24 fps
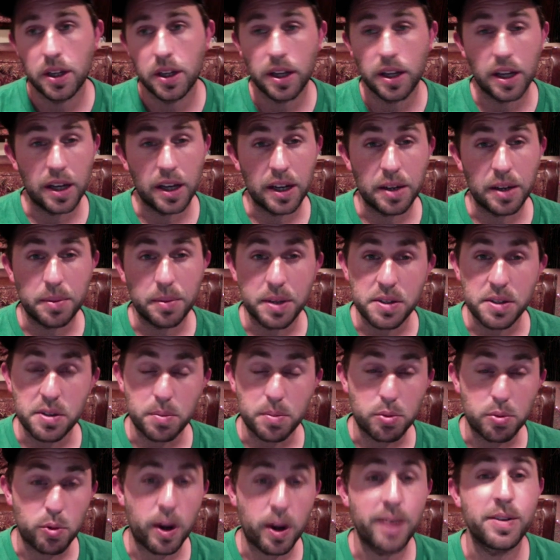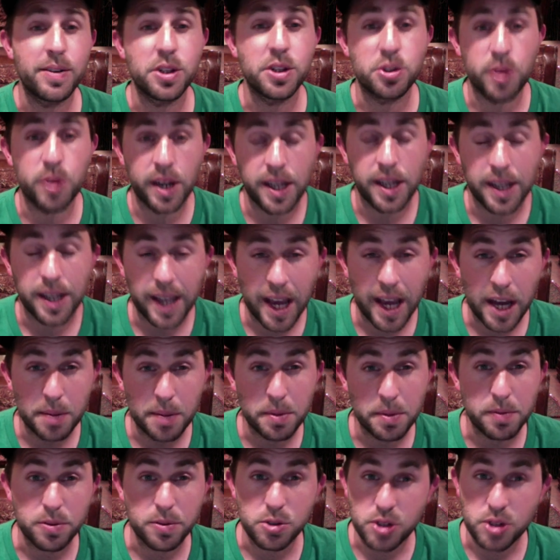Um, it's a private training academy
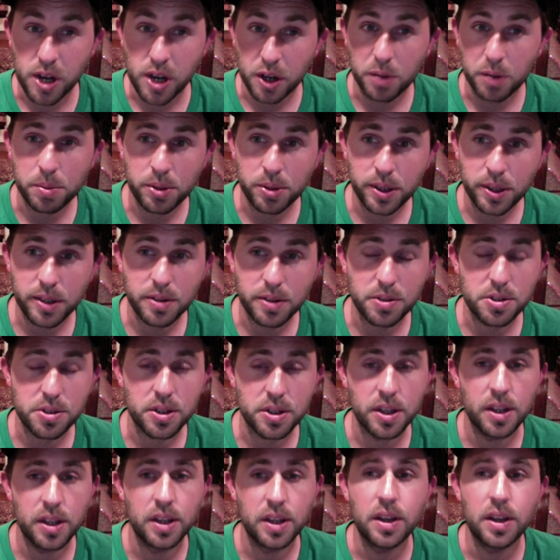for soccer players.